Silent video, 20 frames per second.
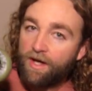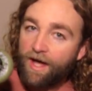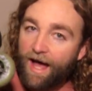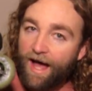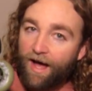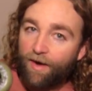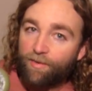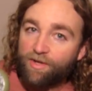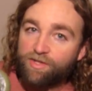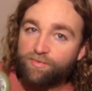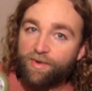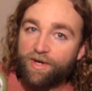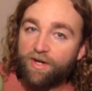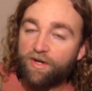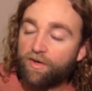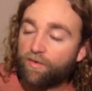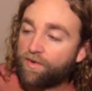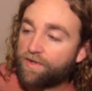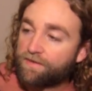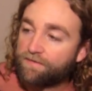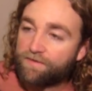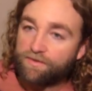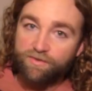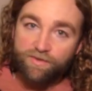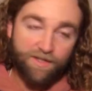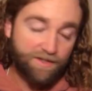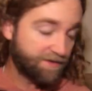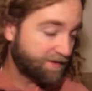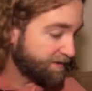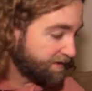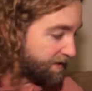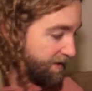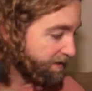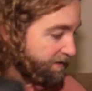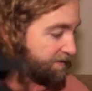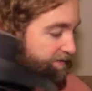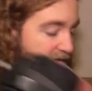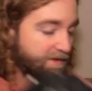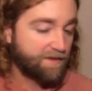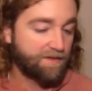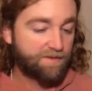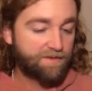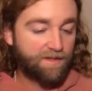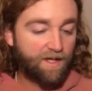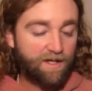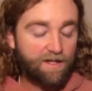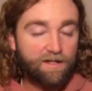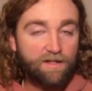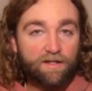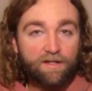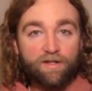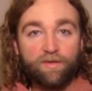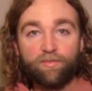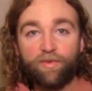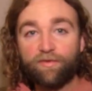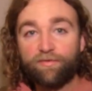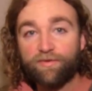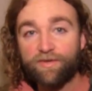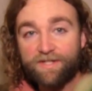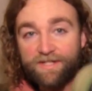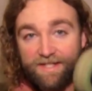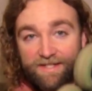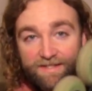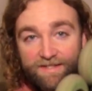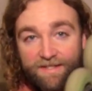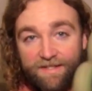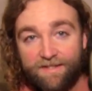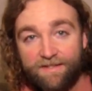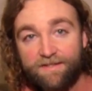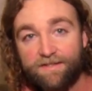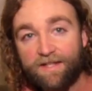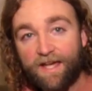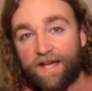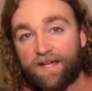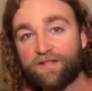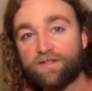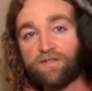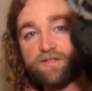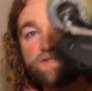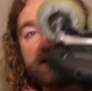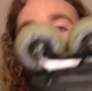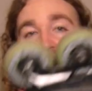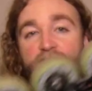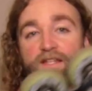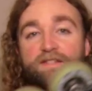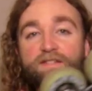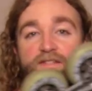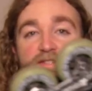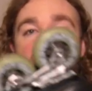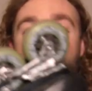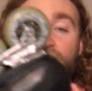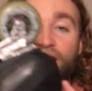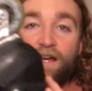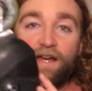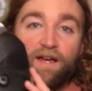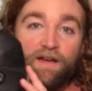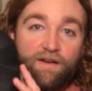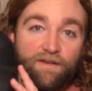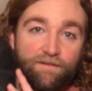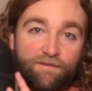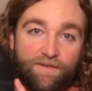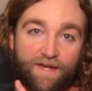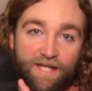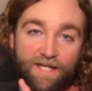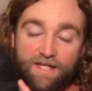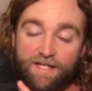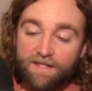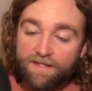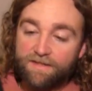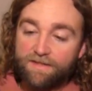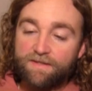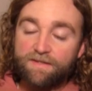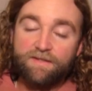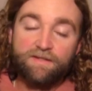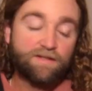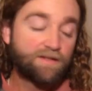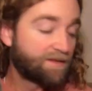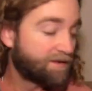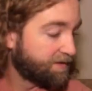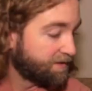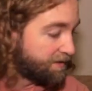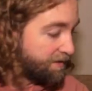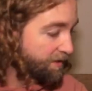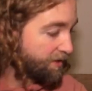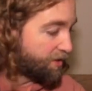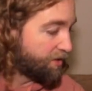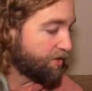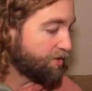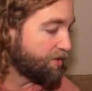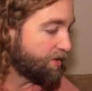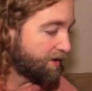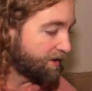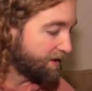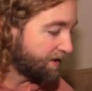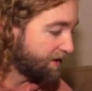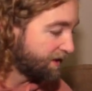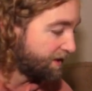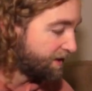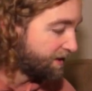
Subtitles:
how much better it was for tricks and things than this skate. But for distance, exercise, fitness, good.